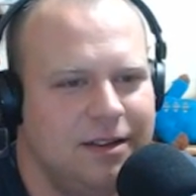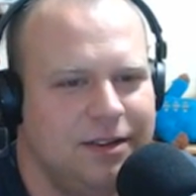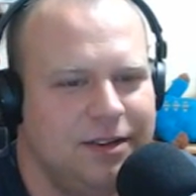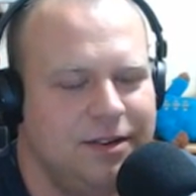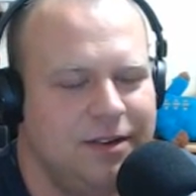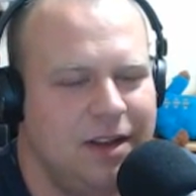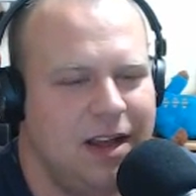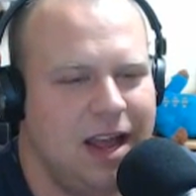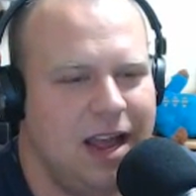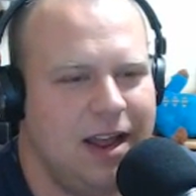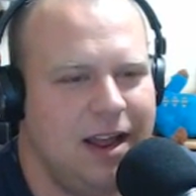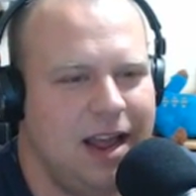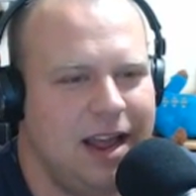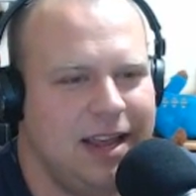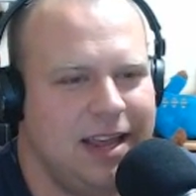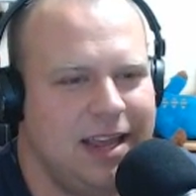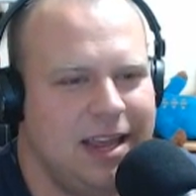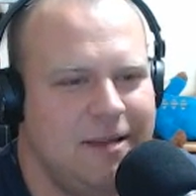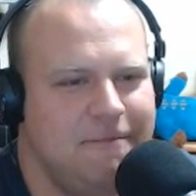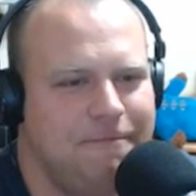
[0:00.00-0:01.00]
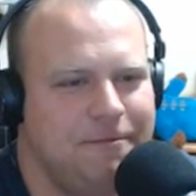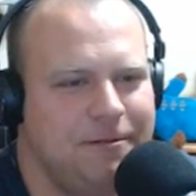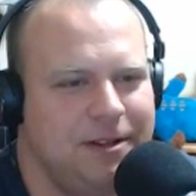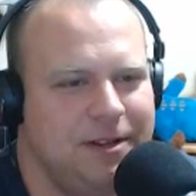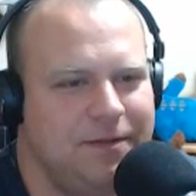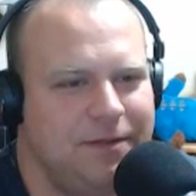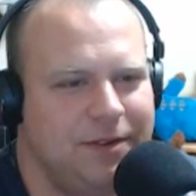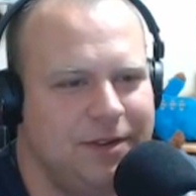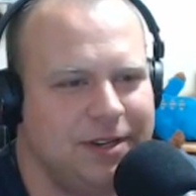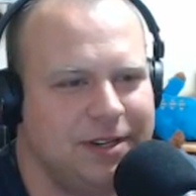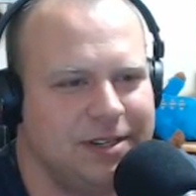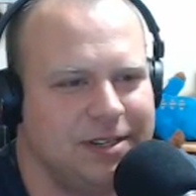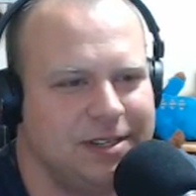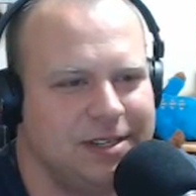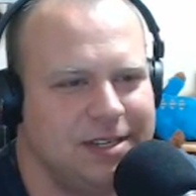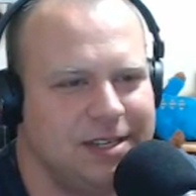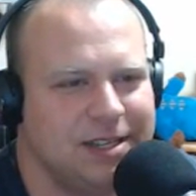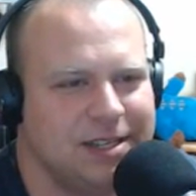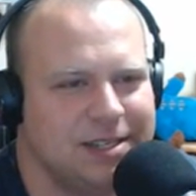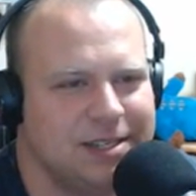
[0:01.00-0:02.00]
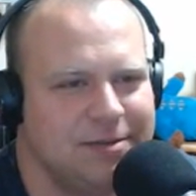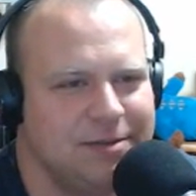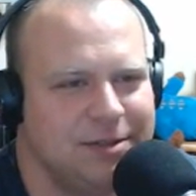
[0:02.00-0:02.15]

I can't believe you didn't see this.